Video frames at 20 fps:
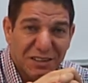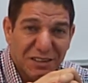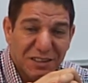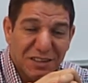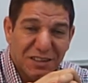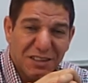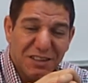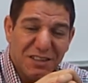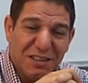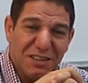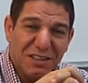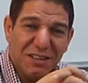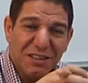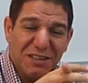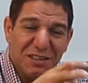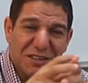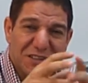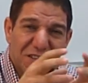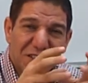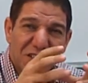
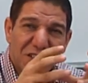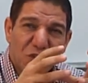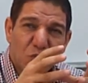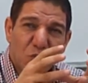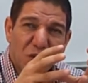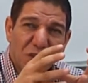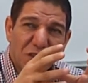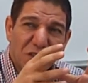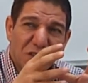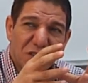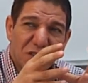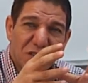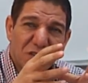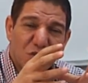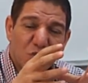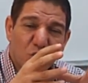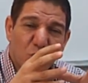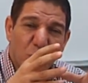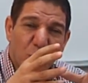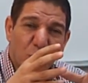He wants
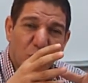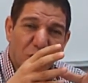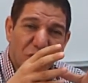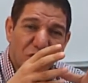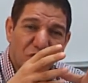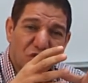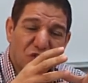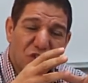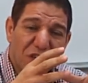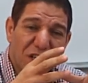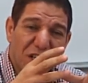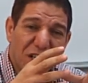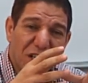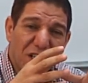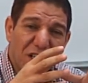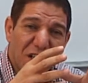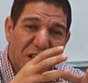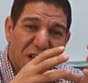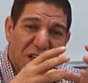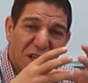to portray
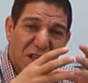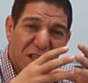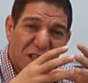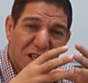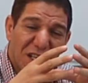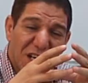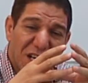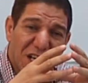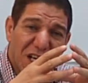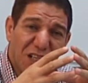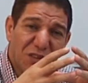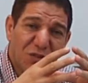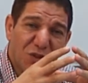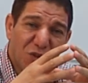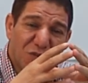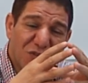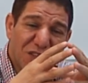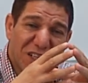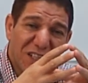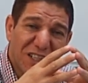the life
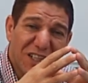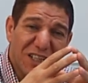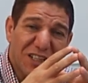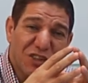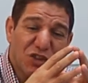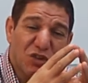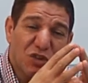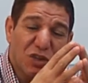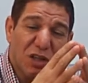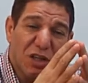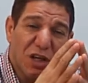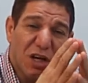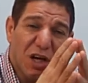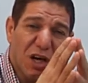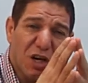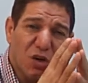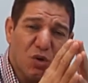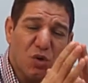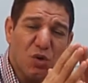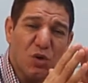of the kid
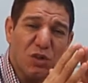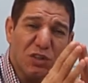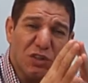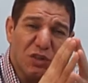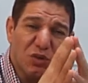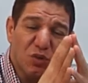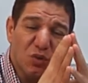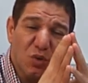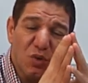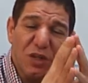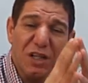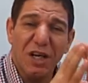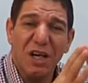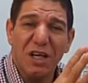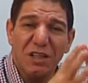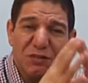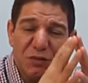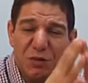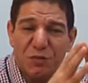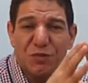according to the
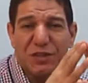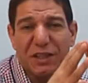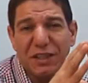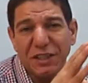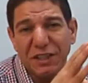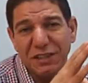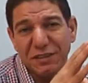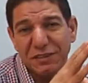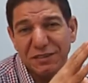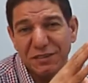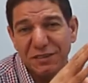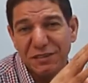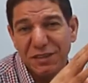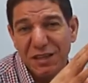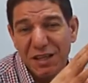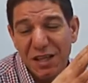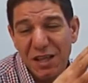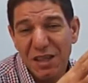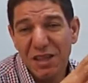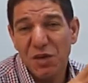life of the kid.
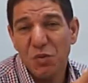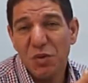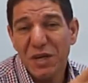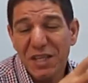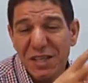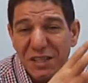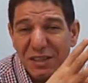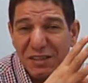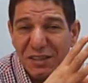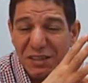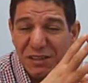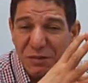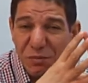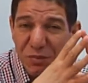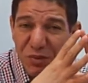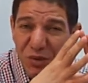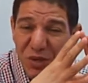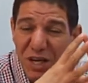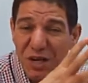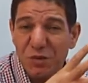The way the kid
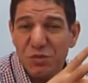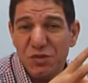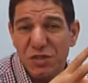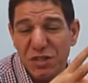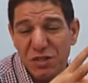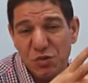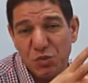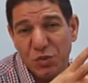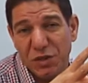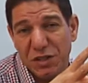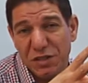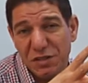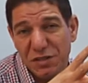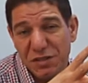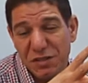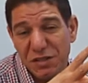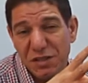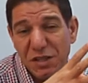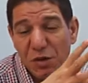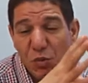pronounces
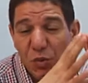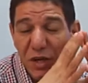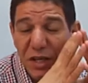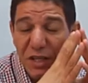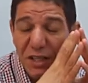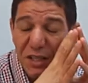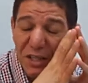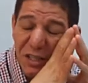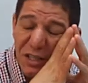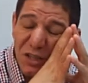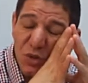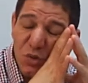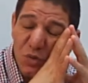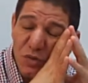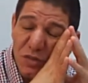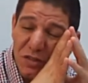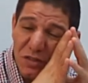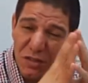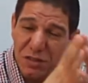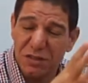words, the way he
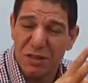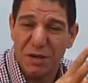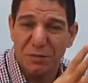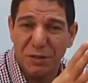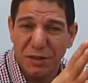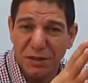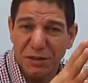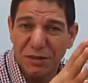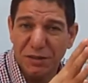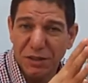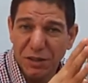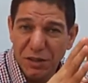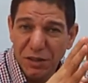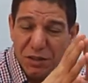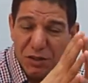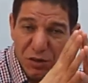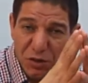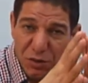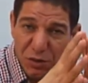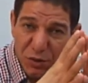uses grammar,
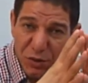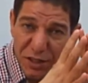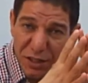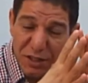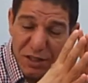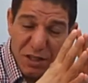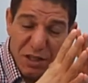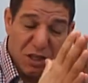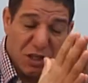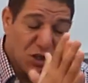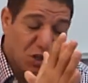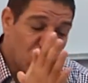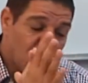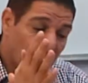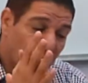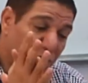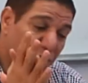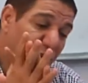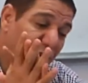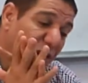okay? You
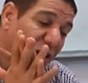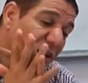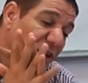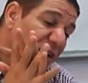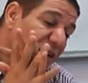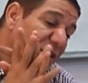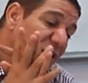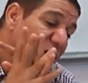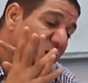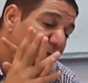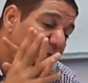will find